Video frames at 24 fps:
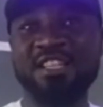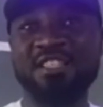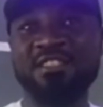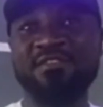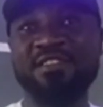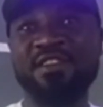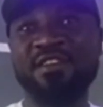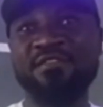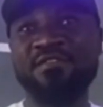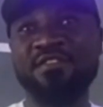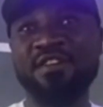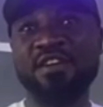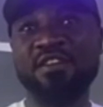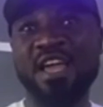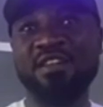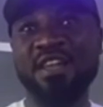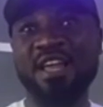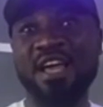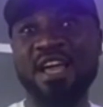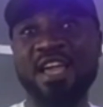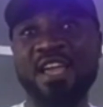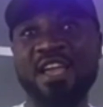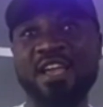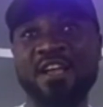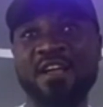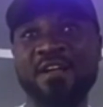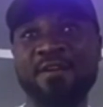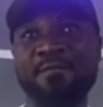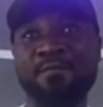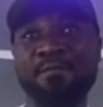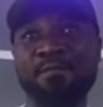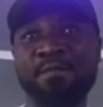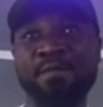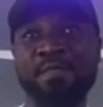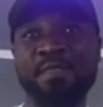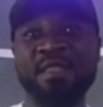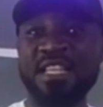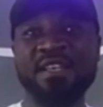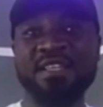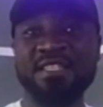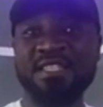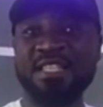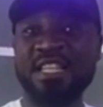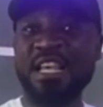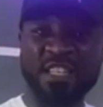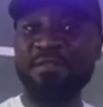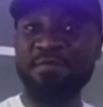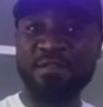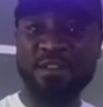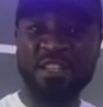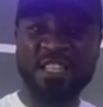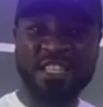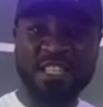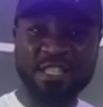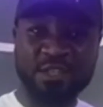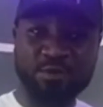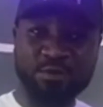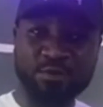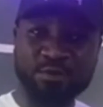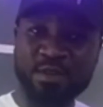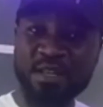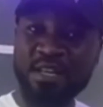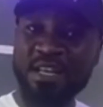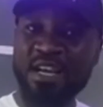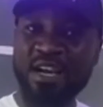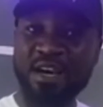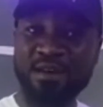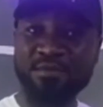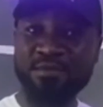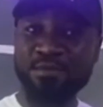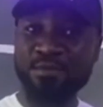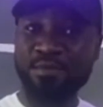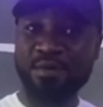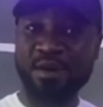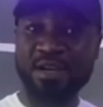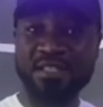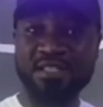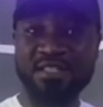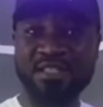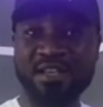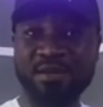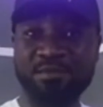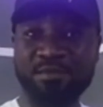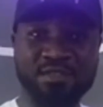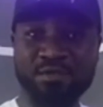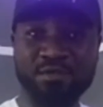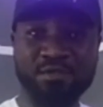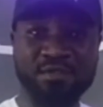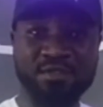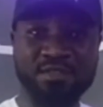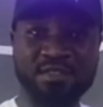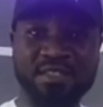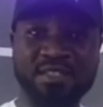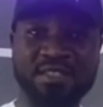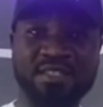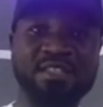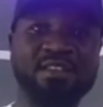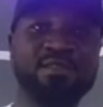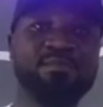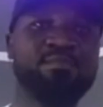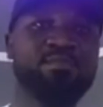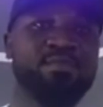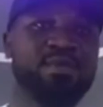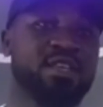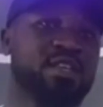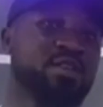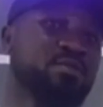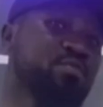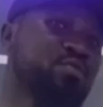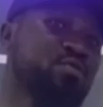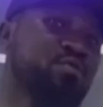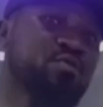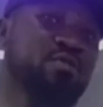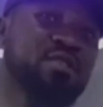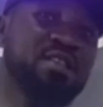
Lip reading: It's very, very like self-induced when it comes to paracetamol toxicity. People